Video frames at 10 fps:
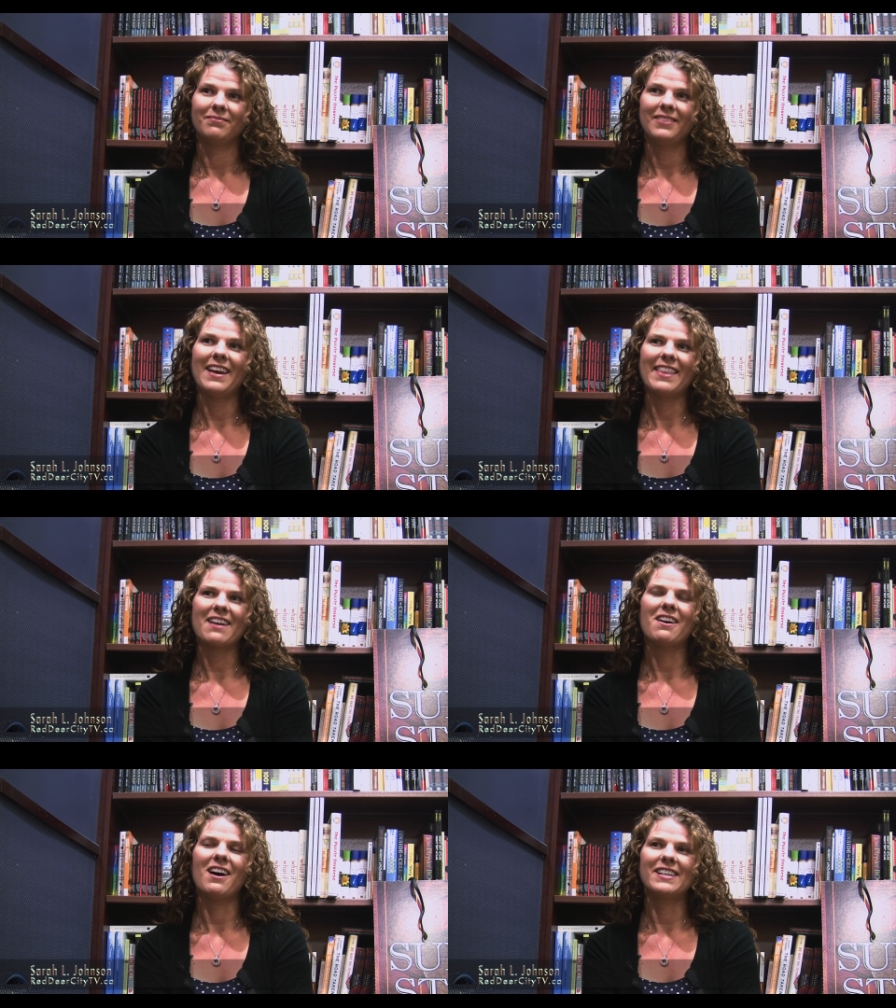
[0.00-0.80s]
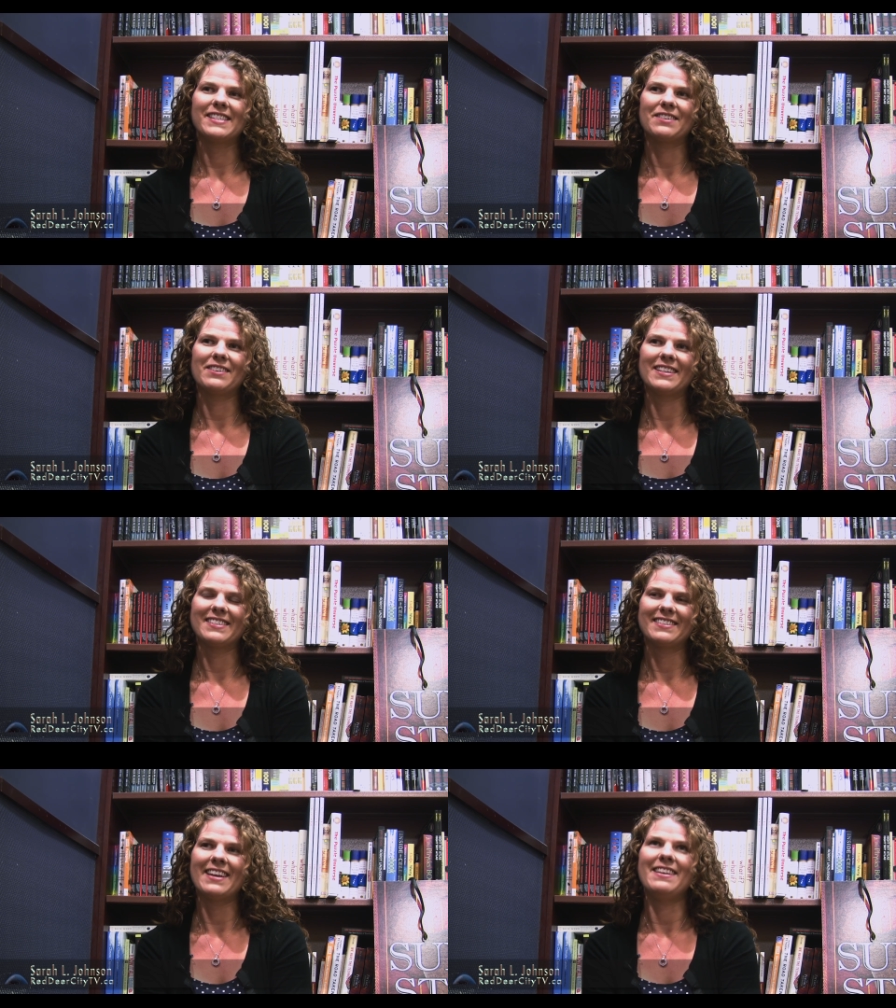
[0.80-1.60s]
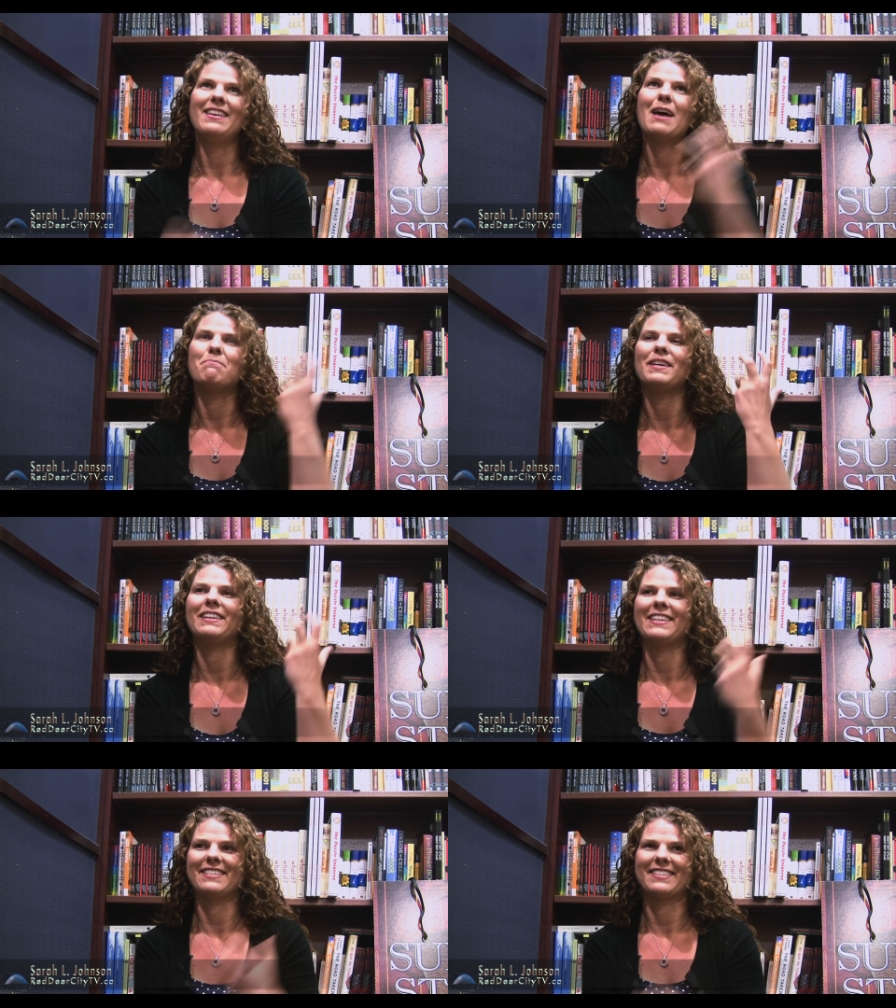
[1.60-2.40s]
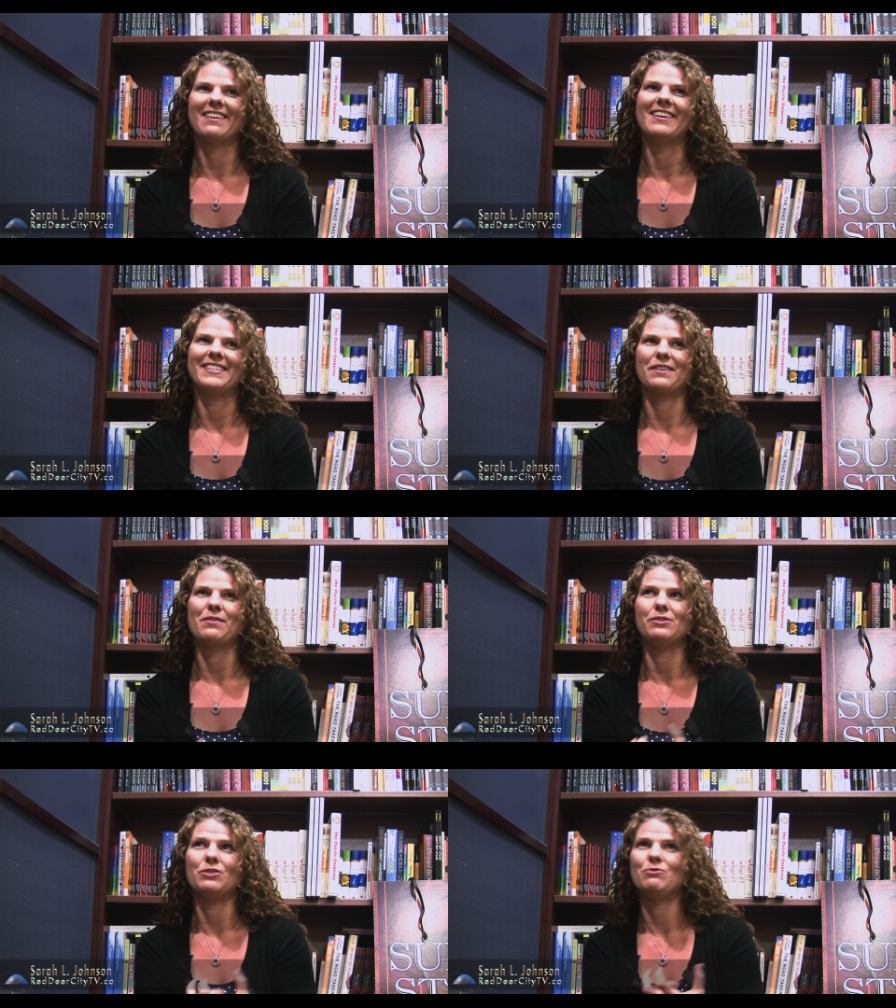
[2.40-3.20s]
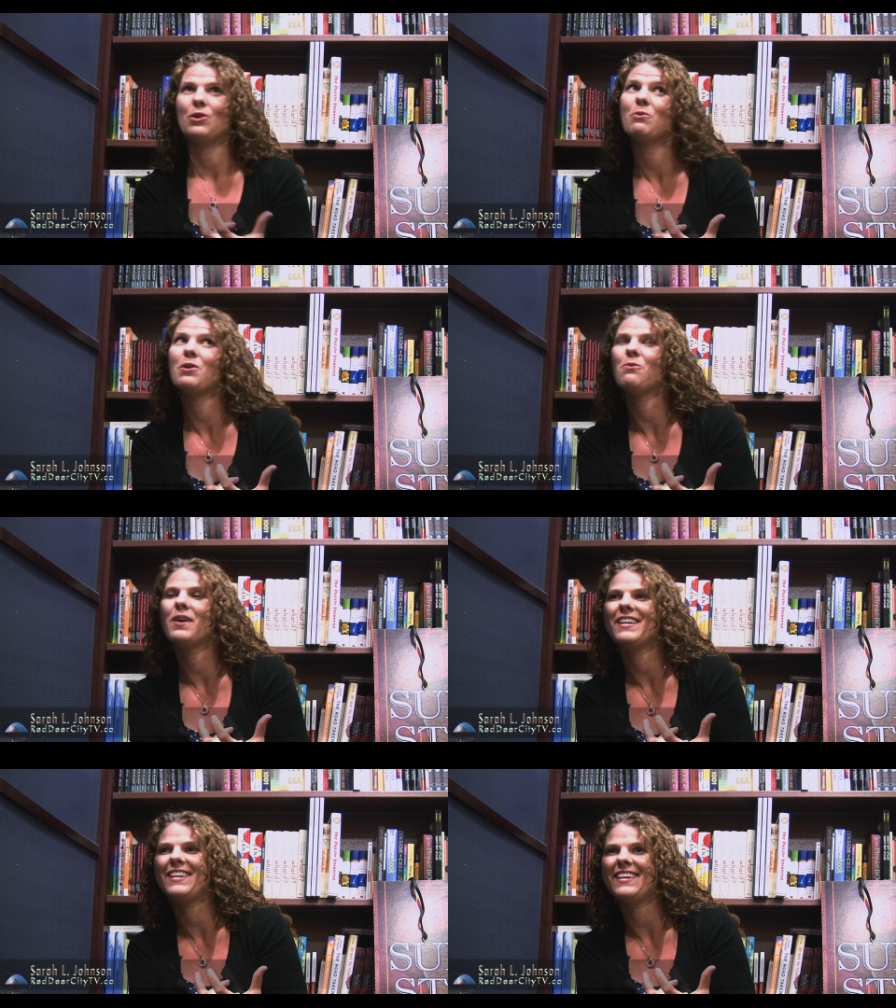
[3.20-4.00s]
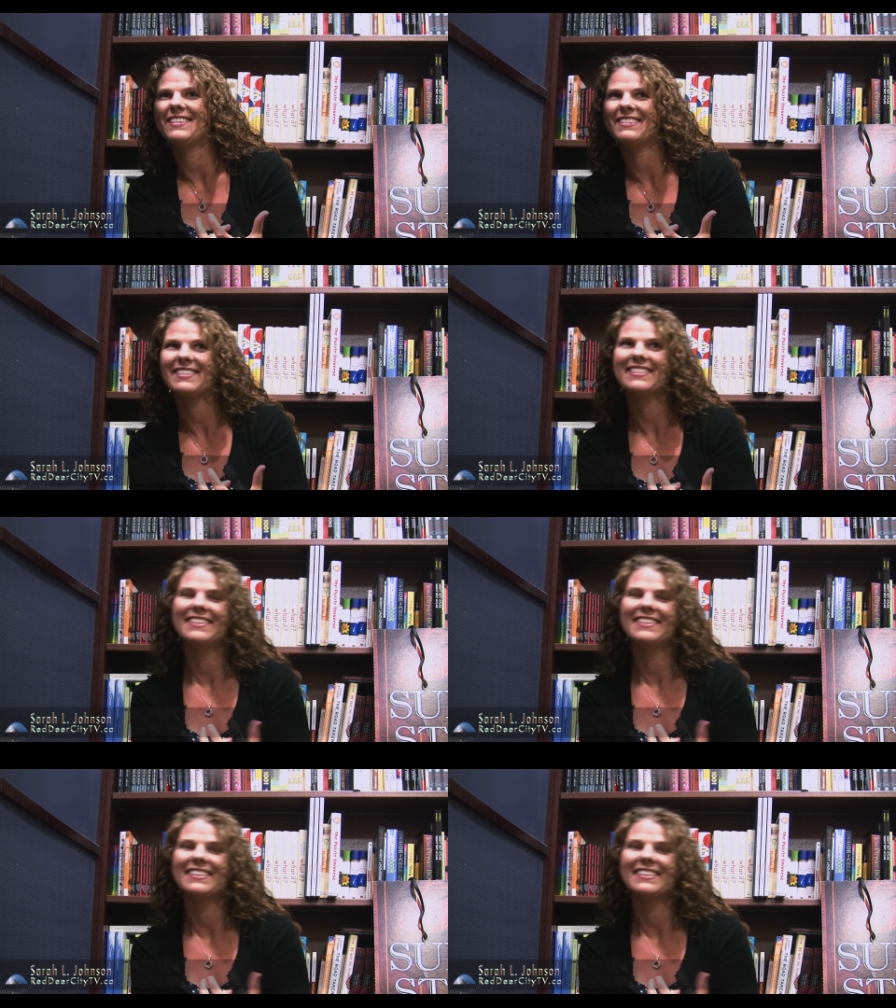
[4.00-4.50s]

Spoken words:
consequence, that nebulous consequence, you don't know what it is.